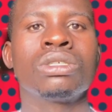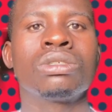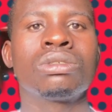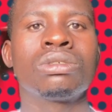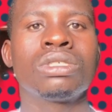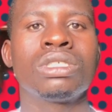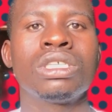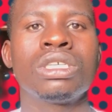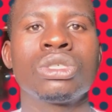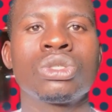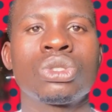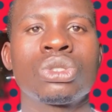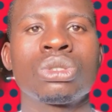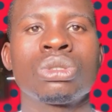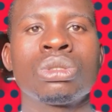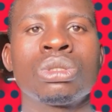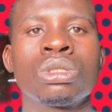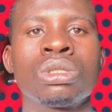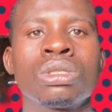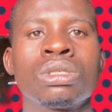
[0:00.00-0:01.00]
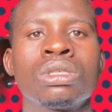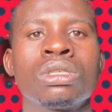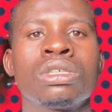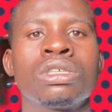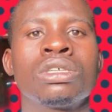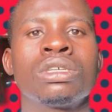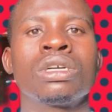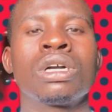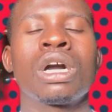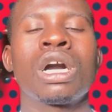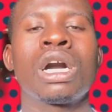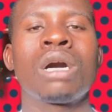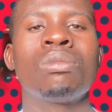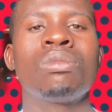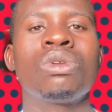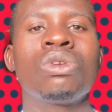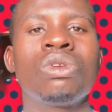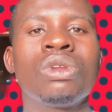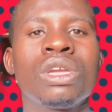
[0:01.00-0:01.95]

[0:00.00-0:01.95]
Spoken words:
Today too, I'm